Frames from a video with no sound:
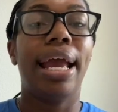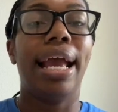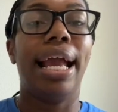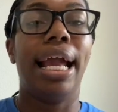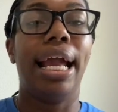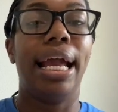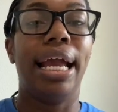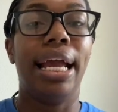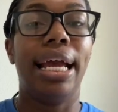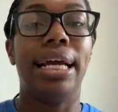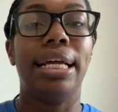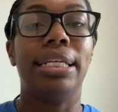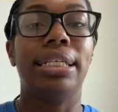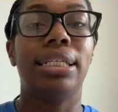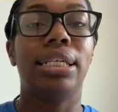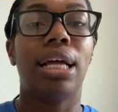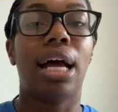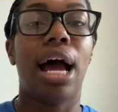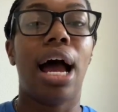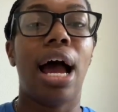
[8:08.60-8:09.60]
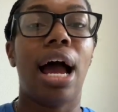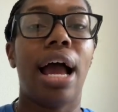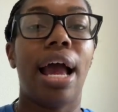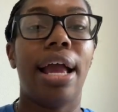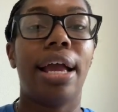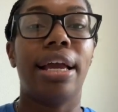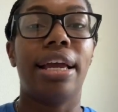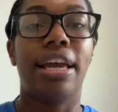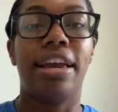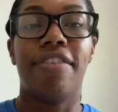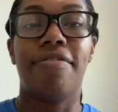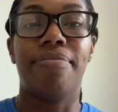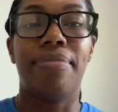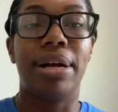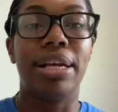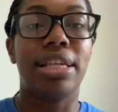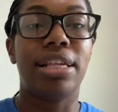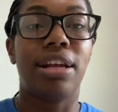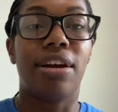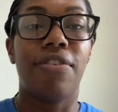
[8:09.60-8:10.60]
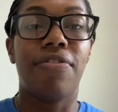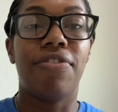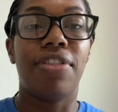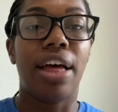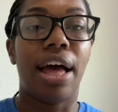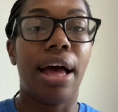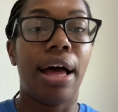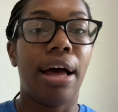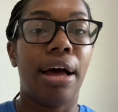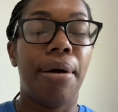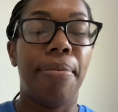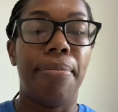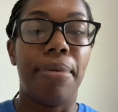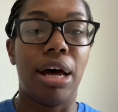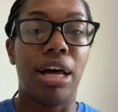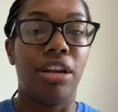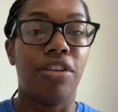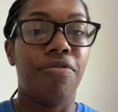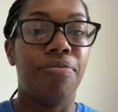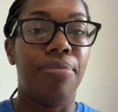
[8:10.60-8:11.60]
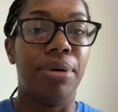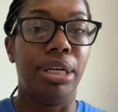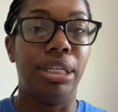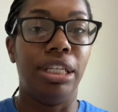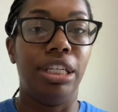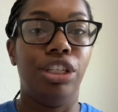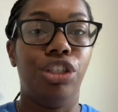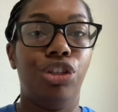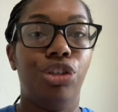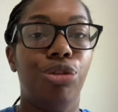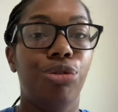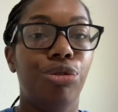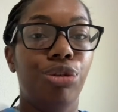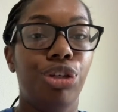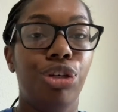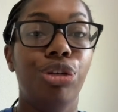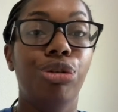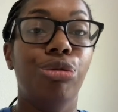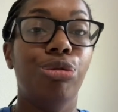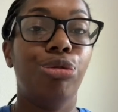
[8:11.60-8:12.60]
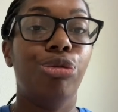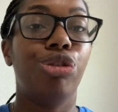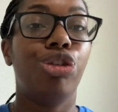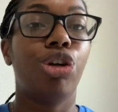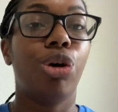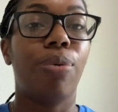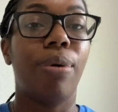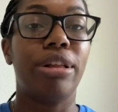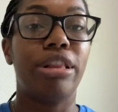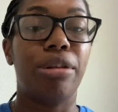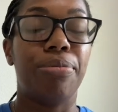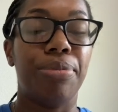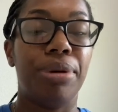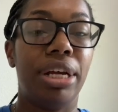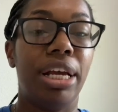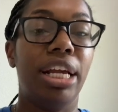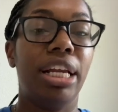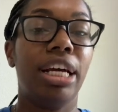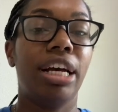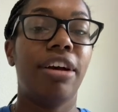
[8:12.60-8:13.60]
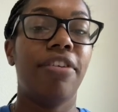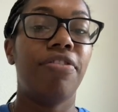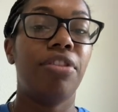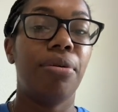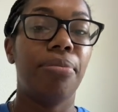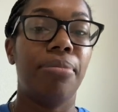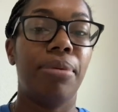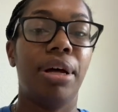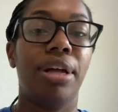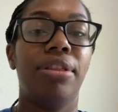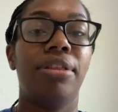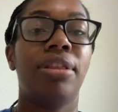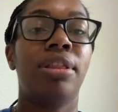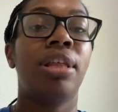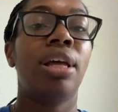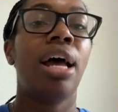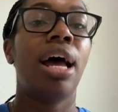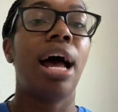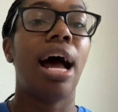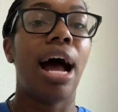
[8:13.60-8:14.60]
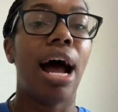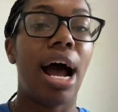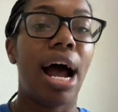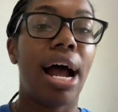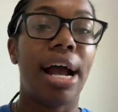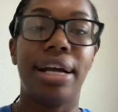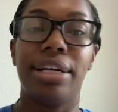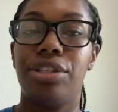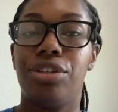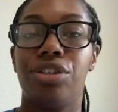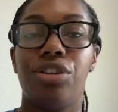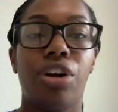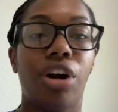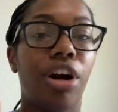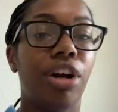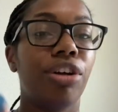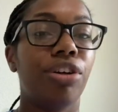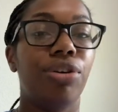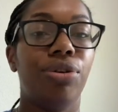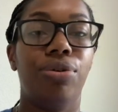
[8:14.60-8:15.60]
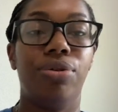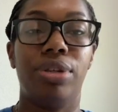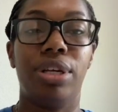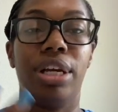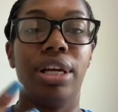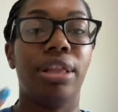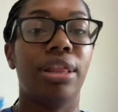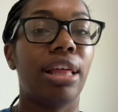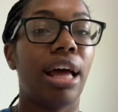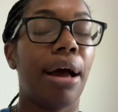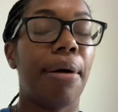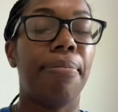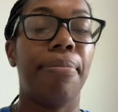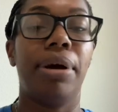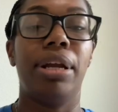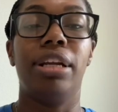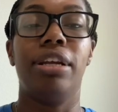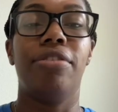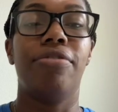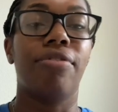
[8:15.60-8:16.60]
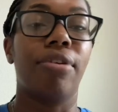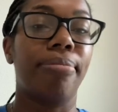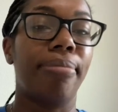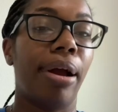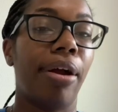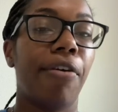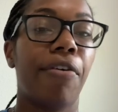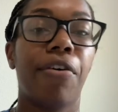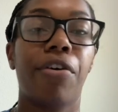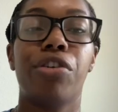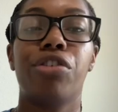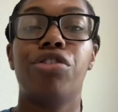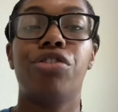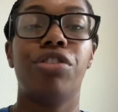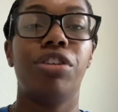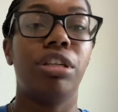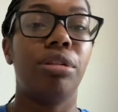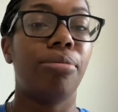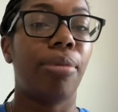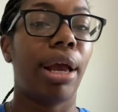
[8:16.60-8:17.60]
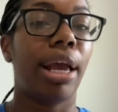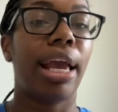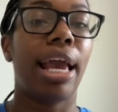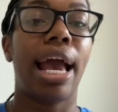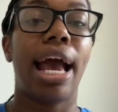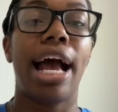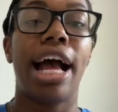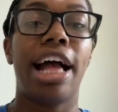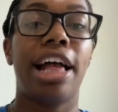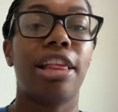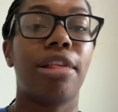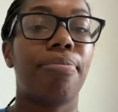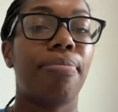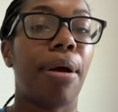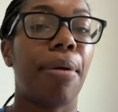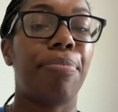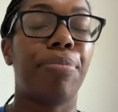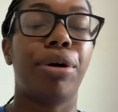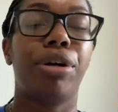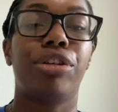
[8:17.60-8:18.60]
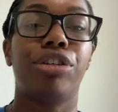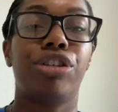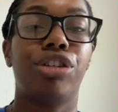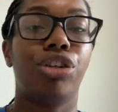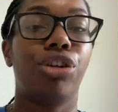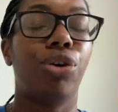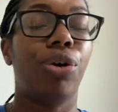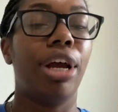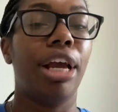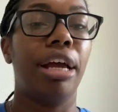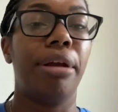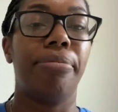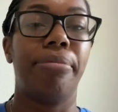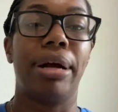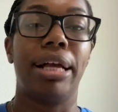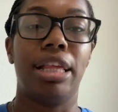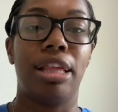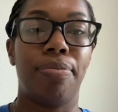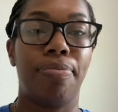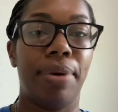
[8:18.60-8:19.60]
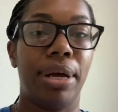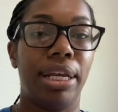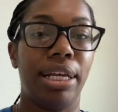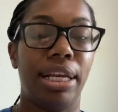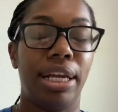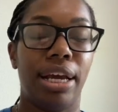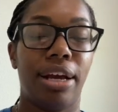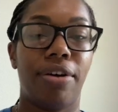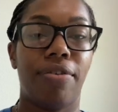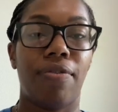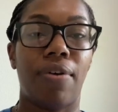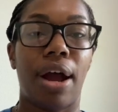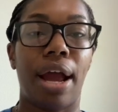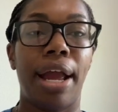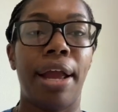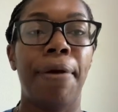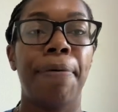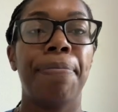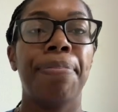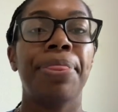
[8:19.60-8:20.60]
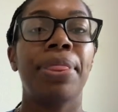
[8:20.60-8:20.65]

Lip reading: and I give myself that amount of money to use. So at the beginning of the month, I start using that money for my groceries, my gas, my personal, and my spending, right?